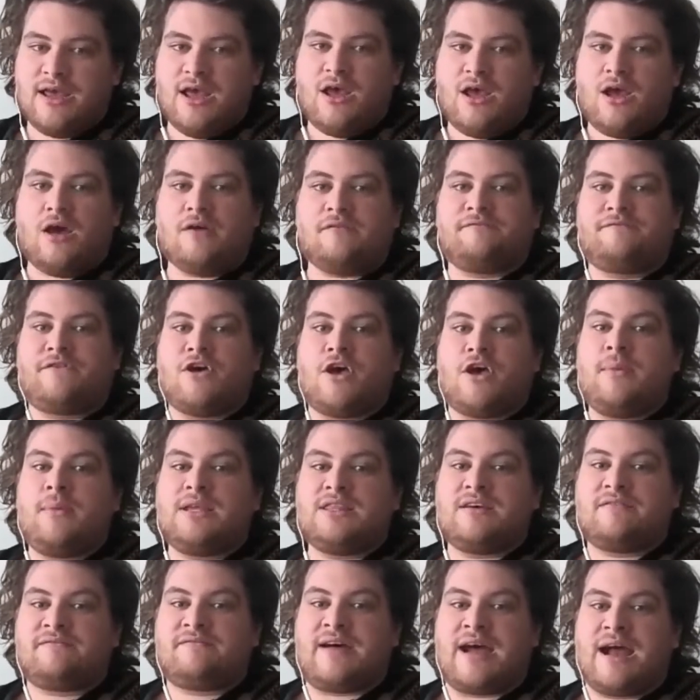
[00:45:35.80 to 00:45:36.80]
affirming
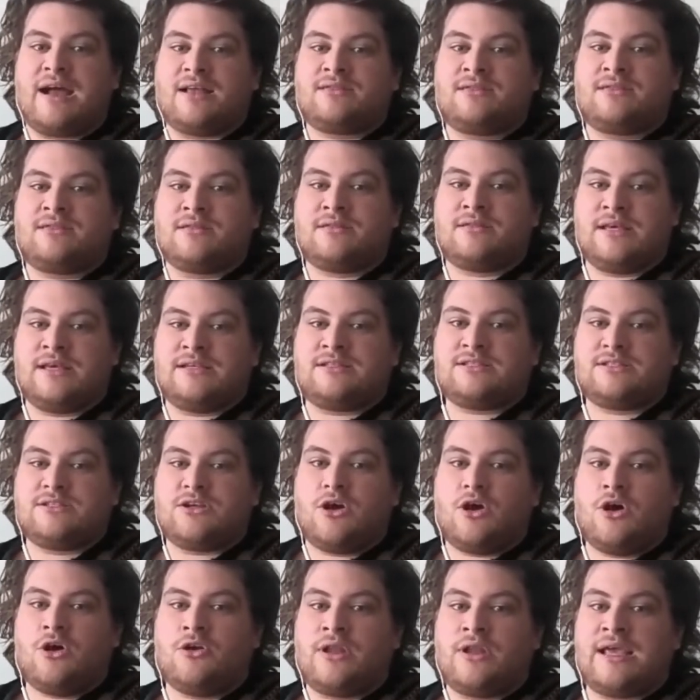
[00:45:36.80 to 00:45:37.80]
the fact that this
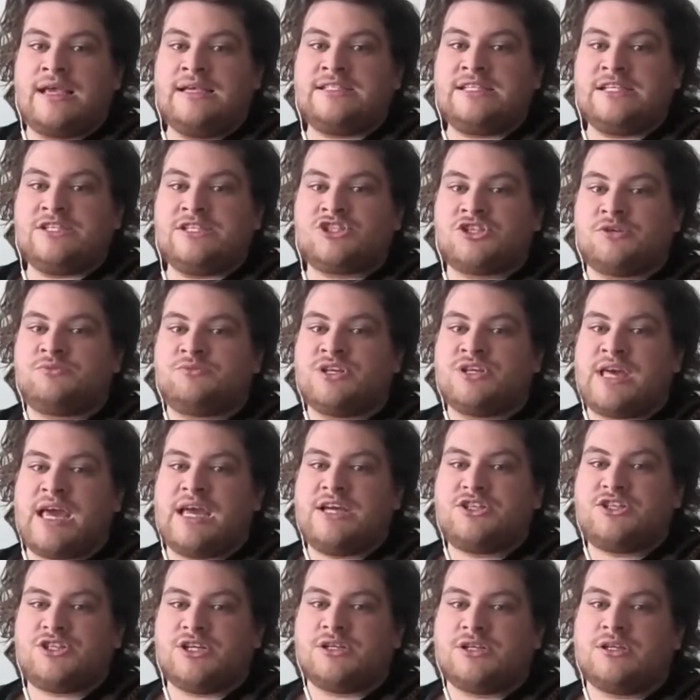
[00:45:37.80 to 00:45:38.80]
uneasy
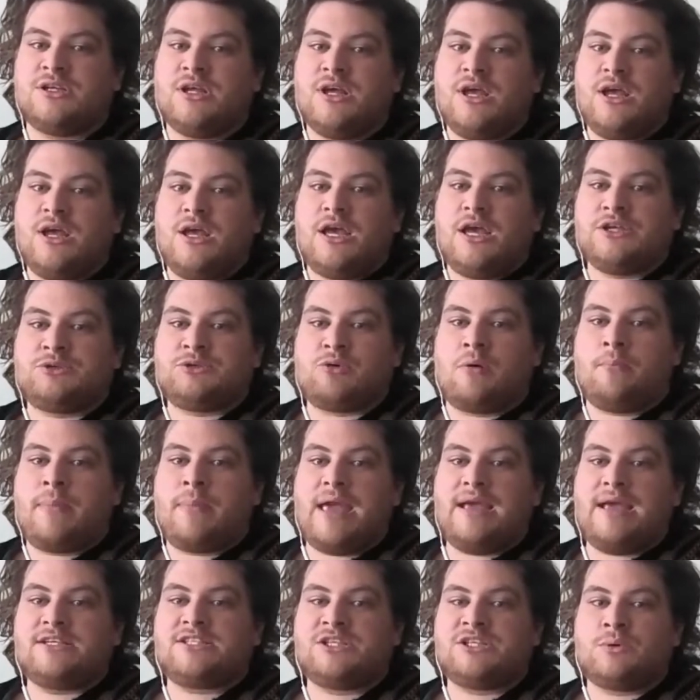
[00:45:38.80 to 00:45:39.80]
subjugation is what
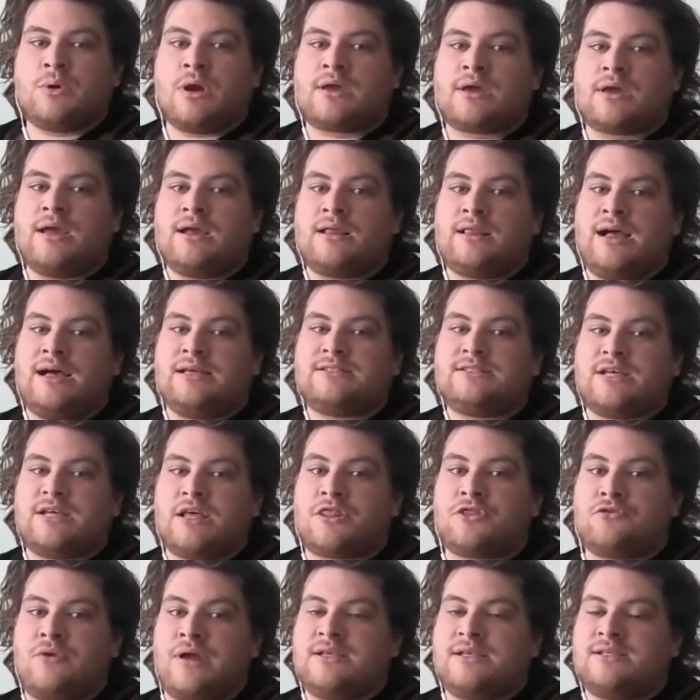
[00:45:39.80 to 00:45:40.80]
makes the working class a
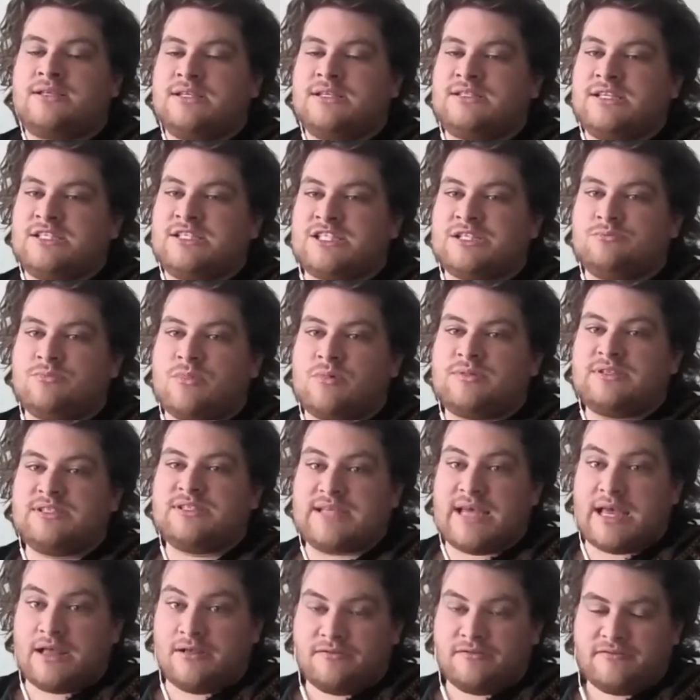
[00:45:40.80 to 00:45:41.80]
threat to the system
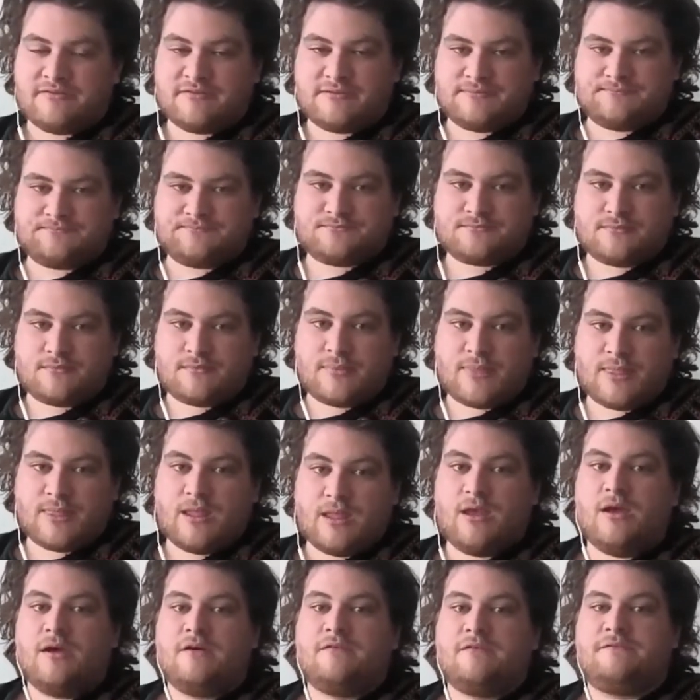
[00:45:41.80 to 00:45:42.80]
itself.
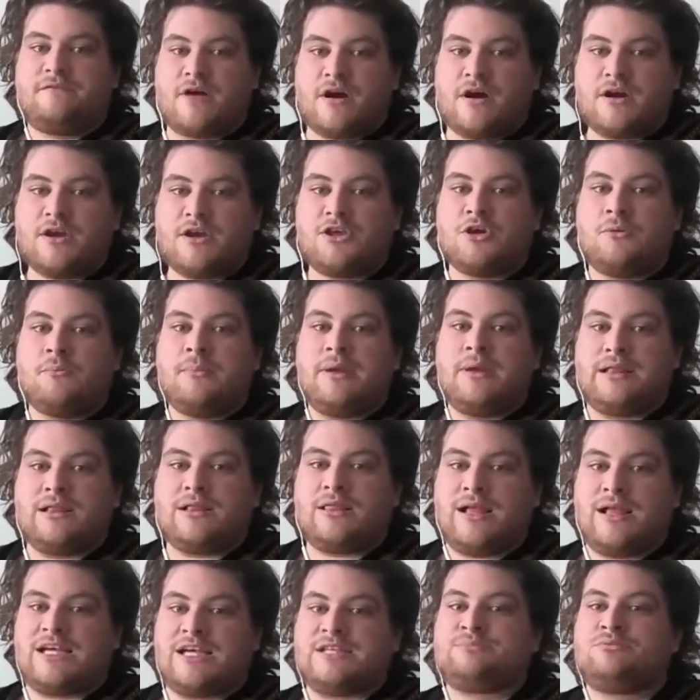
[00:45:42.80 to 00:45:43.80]
Fuck your middle
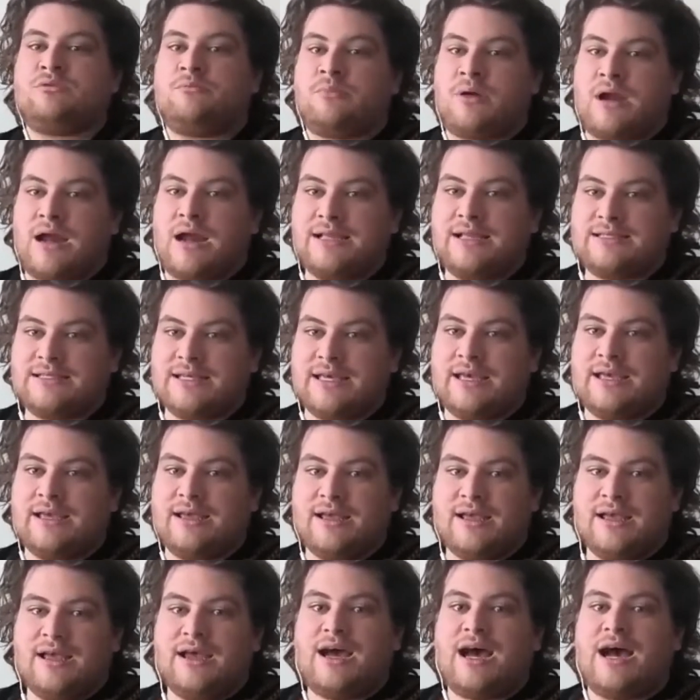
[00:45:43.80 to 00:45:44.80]
class propriety,
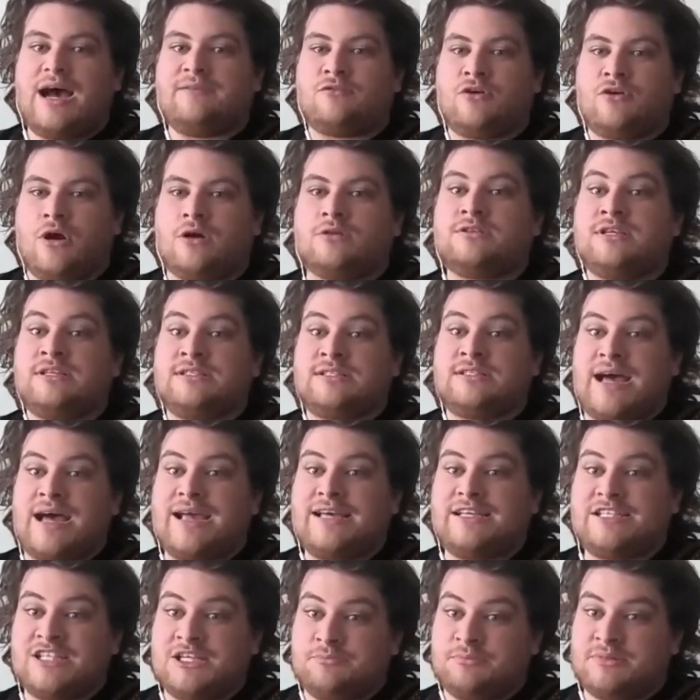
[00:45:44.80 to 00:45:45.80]
I've got
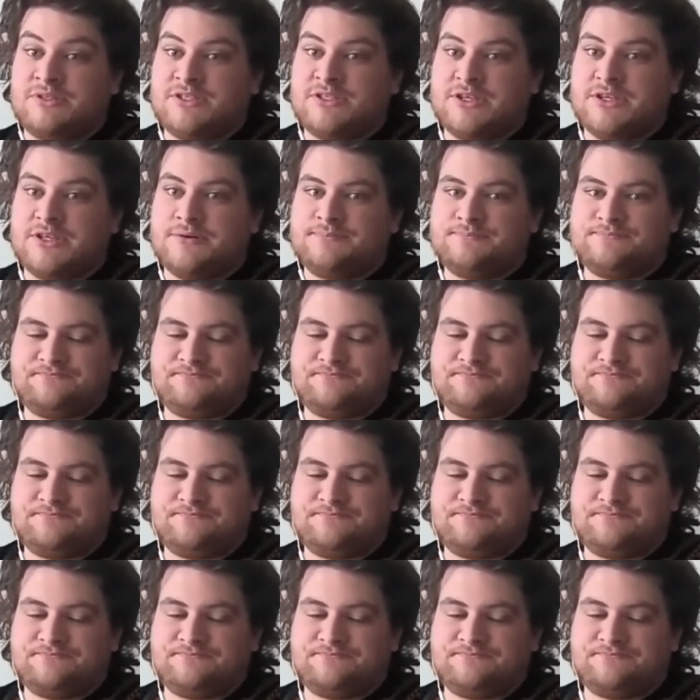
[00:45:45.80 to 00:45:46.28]
desires to pursue.